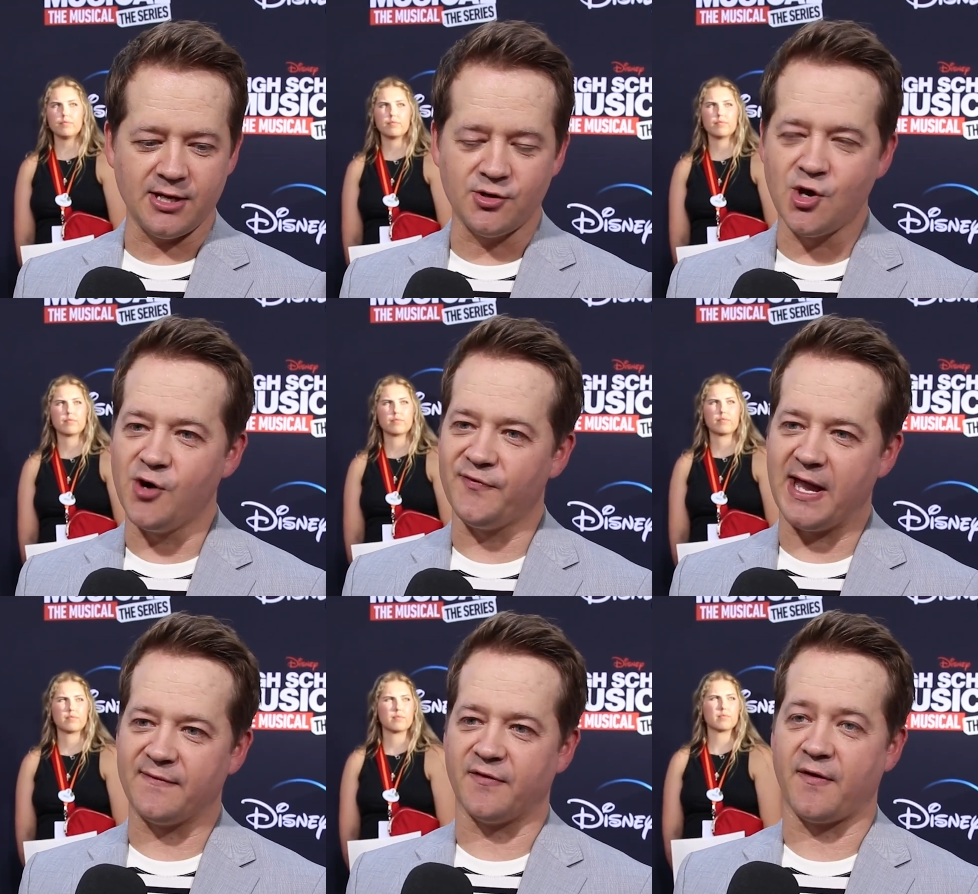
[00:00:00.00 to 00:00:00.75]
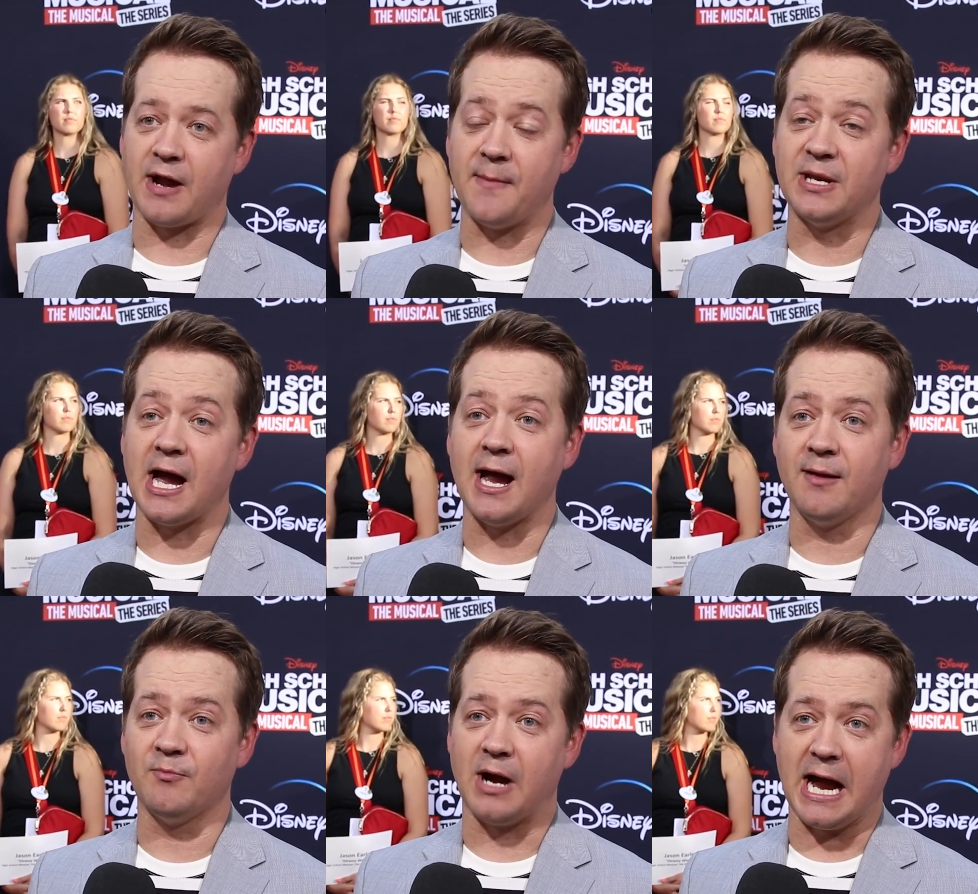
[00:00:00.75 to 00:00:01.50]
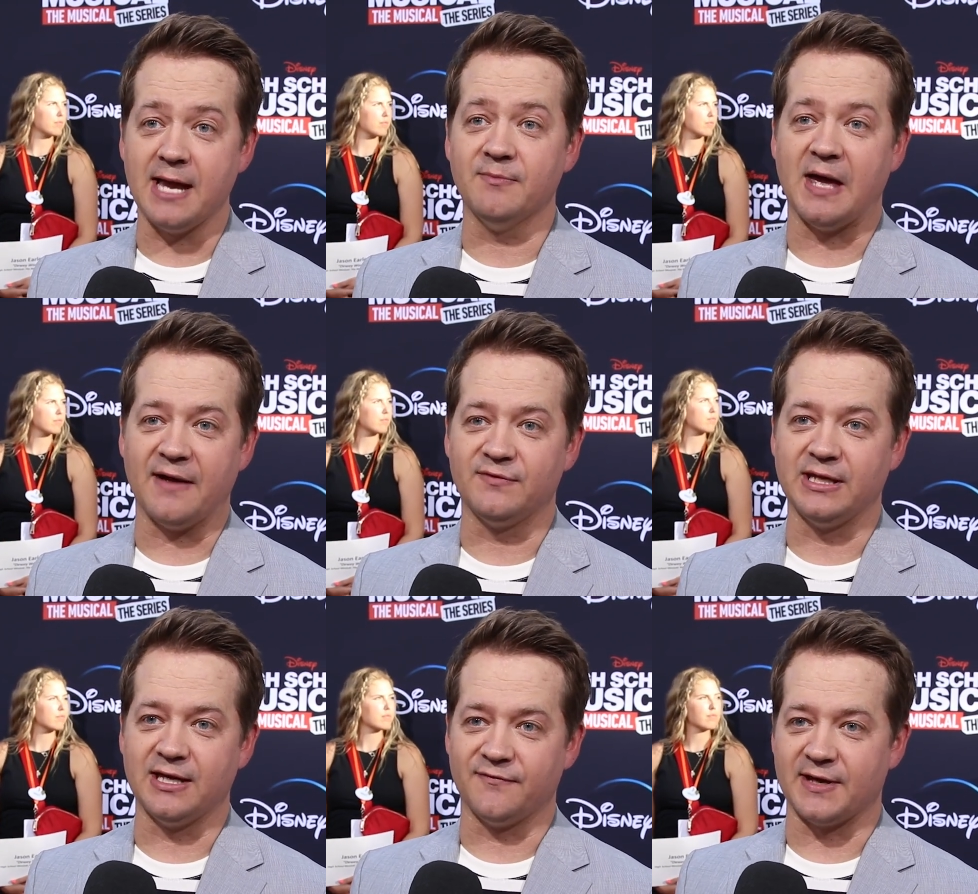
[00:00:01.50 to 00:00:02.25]
Speaker 1: I don't know if I have a favorite. I mean, I'm I'm
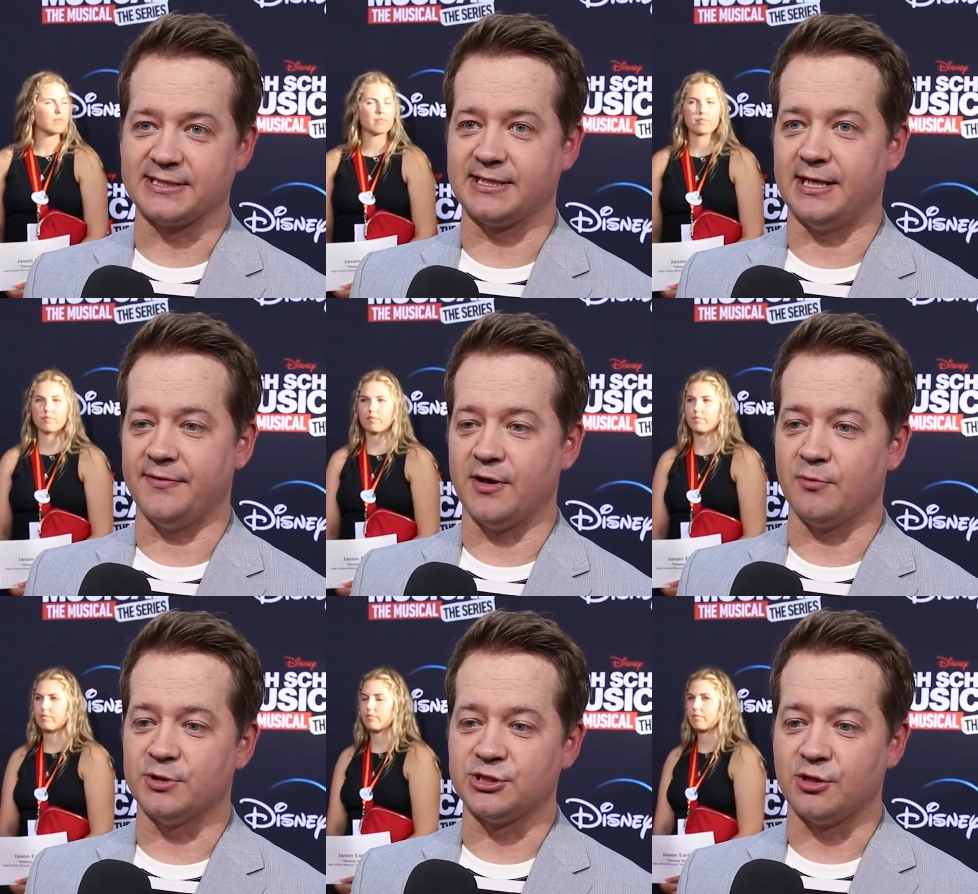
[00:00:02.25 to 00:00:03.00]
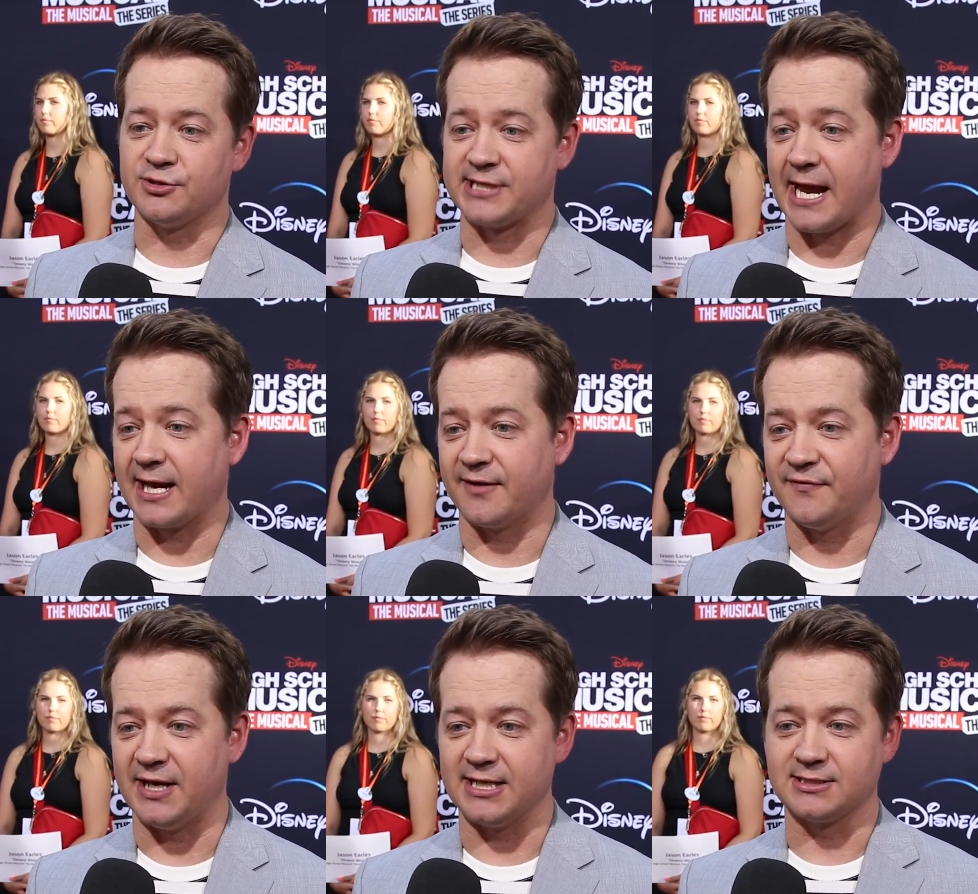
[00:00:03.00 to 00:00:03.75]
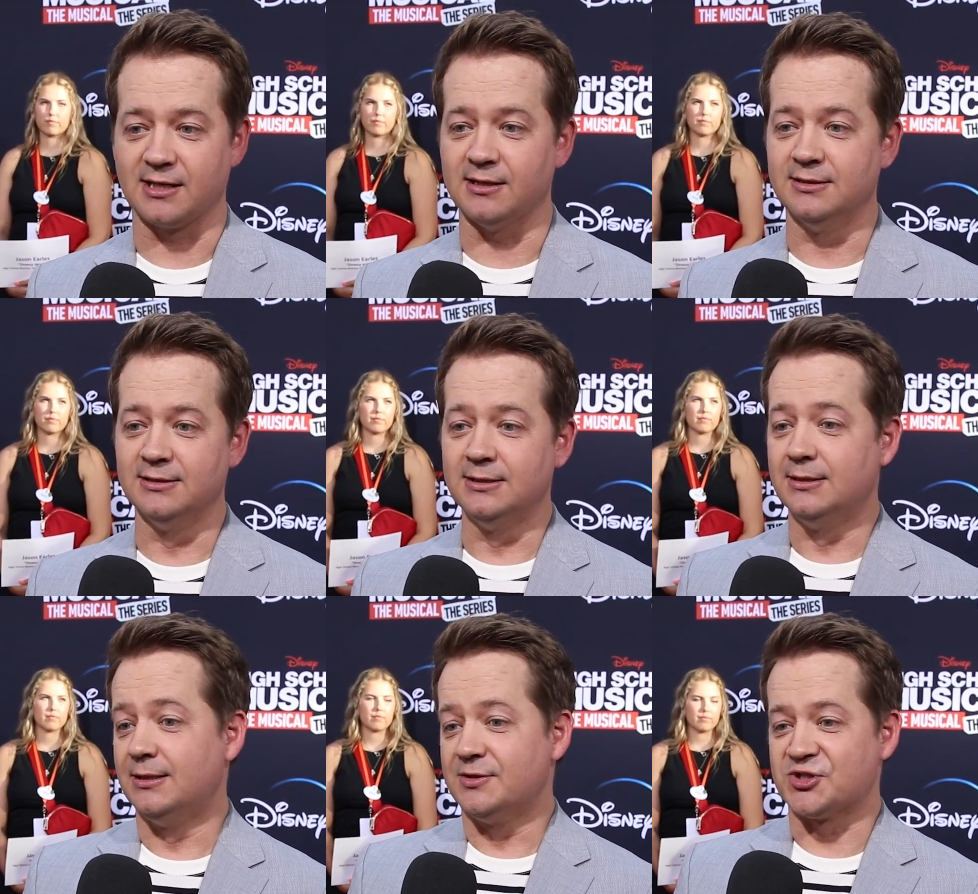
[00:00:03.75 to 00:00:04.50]
heavily invested in the original Zac and Vanessa,
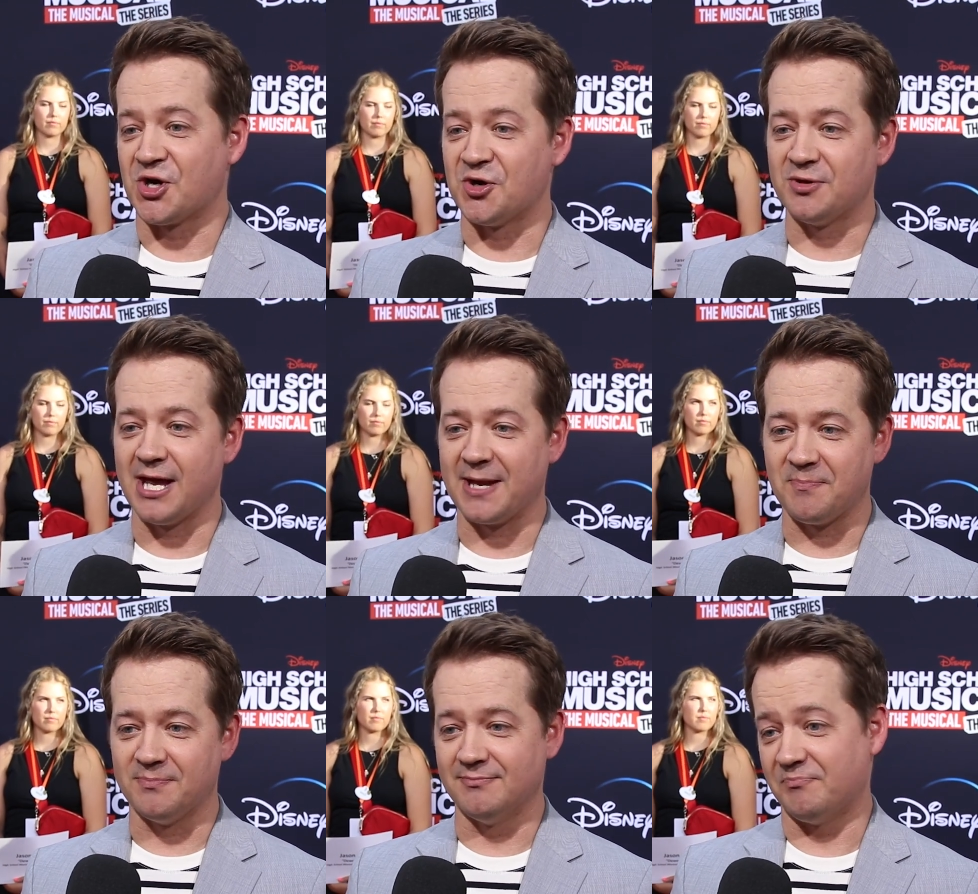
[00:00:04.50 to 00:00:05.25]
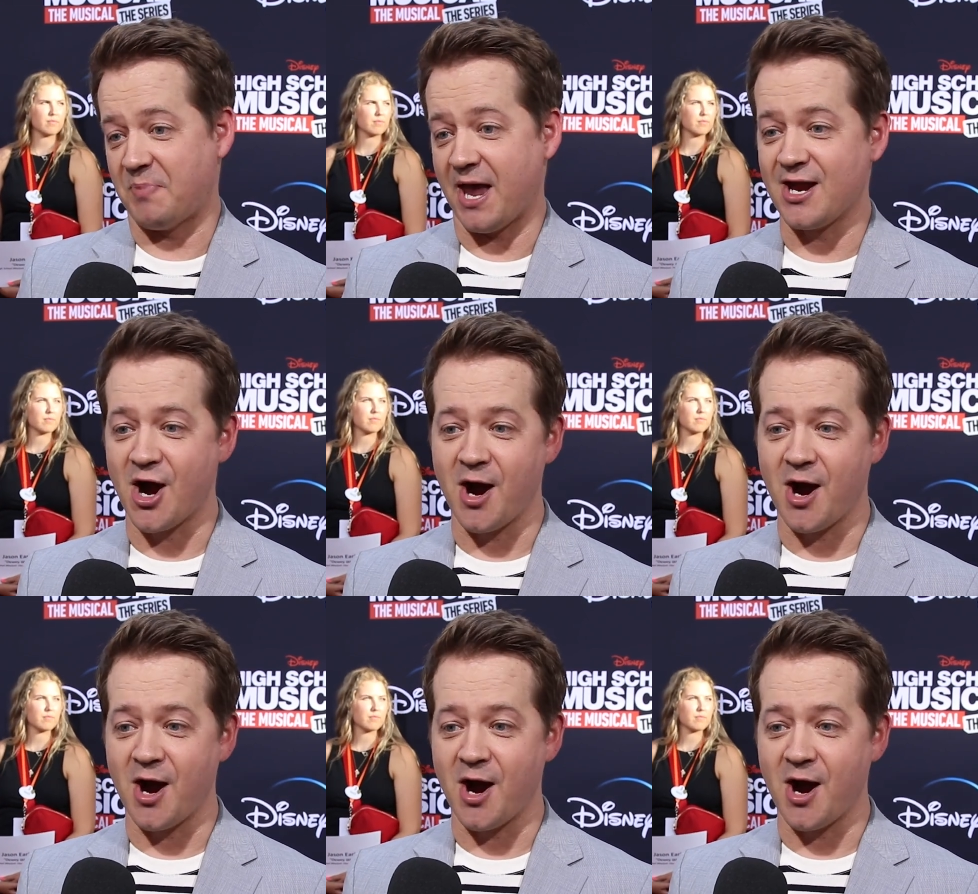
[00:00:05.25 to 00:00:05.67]
so like paying